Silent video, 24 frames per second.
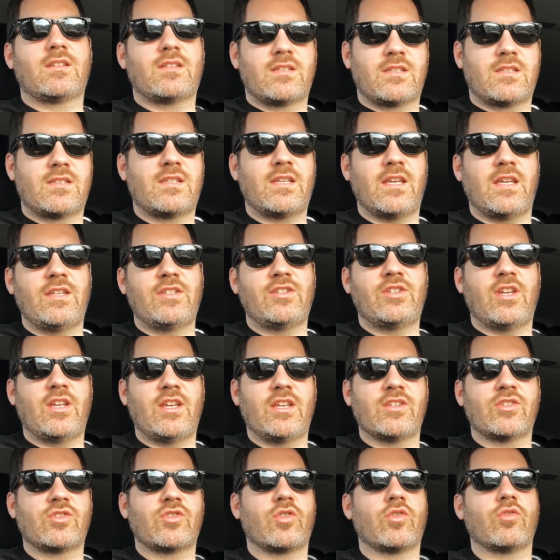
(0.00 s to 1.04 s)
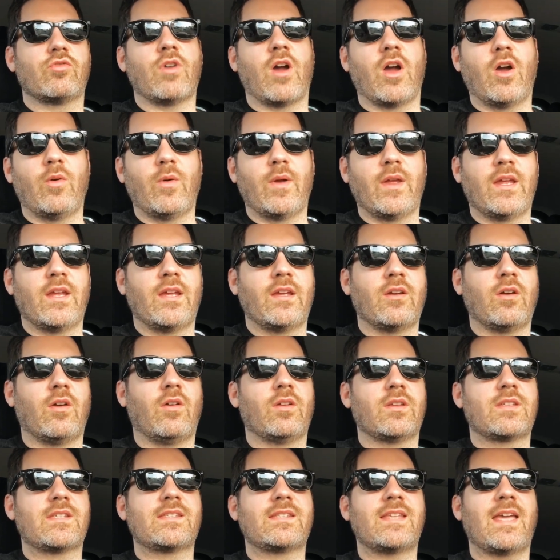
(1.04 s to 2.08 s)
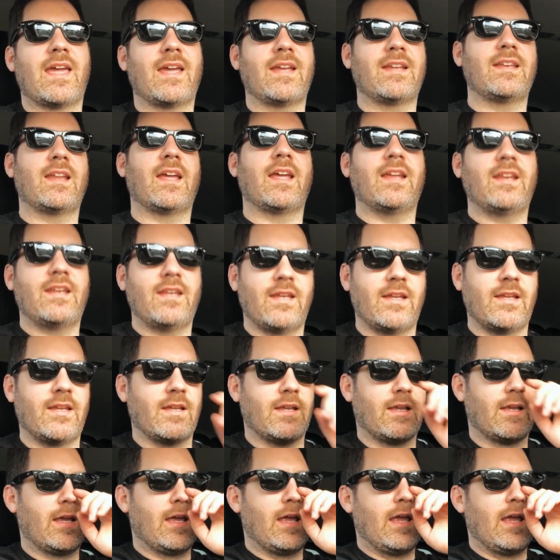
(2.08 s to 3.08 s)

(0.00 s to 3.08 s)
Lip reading: CG is growing or stagnating.